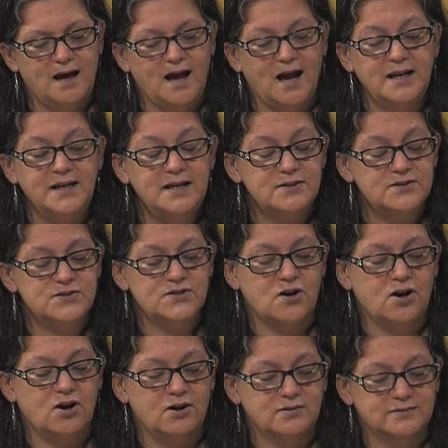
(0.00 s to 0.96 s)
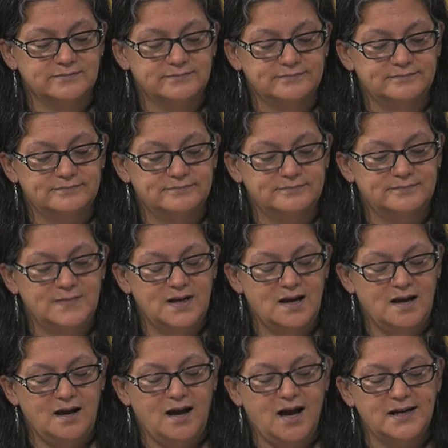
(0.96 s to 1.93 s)
I need a song.
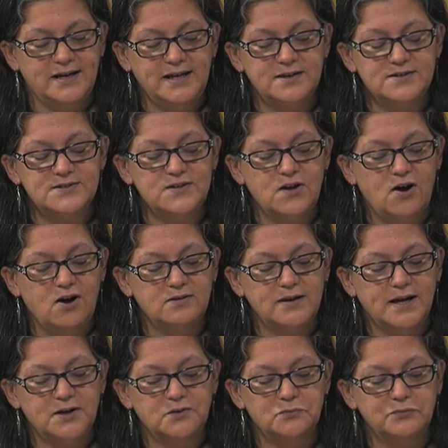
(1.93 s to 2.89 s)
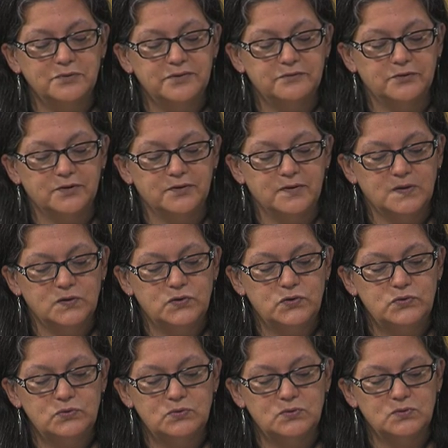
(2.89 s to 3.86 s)
I need a song like a river,
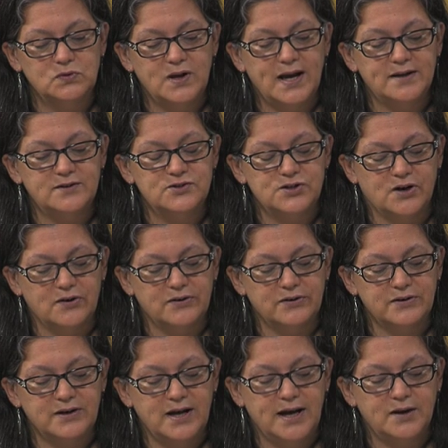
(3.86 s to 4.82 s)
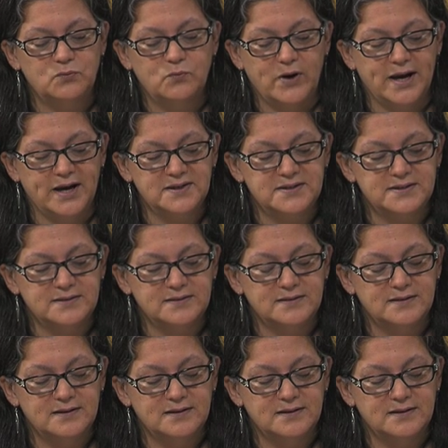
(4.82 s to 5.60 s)
cool and dark and wet,